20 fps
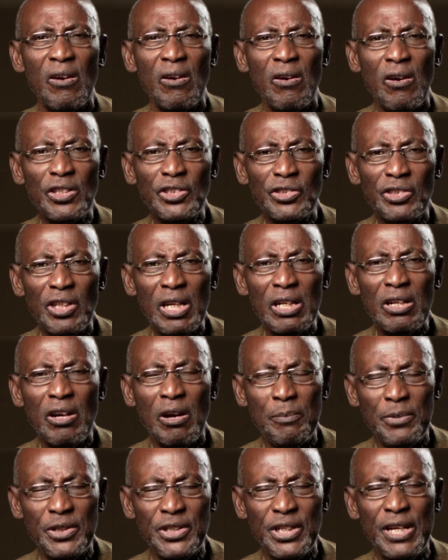Cultural
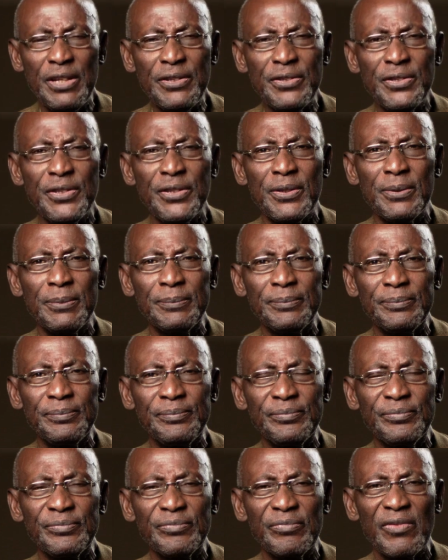competence
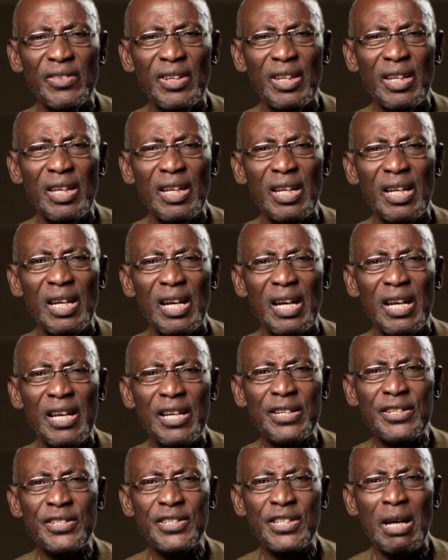
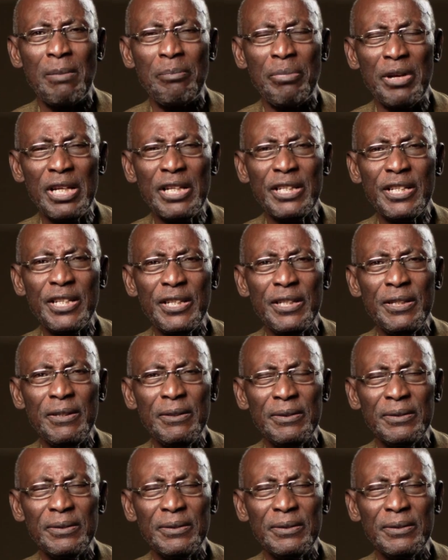is the ability